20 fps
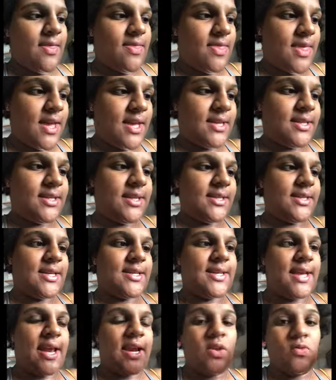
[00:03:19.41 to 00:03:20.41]
This is
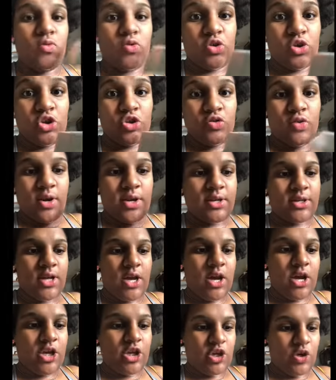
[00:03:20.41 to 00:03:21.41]
a daily
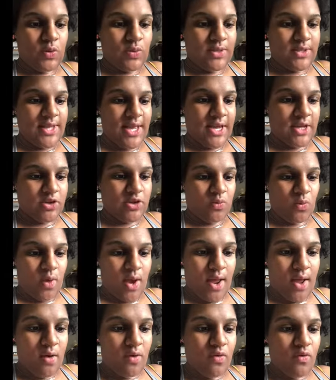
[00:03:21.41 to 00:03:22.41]
moisturiser. I use that as
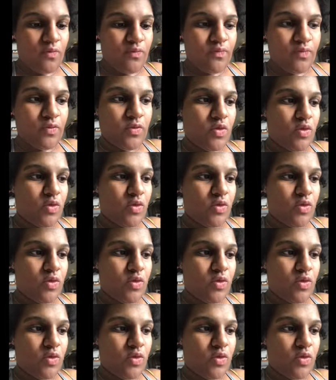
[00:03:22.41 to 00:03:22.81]
well.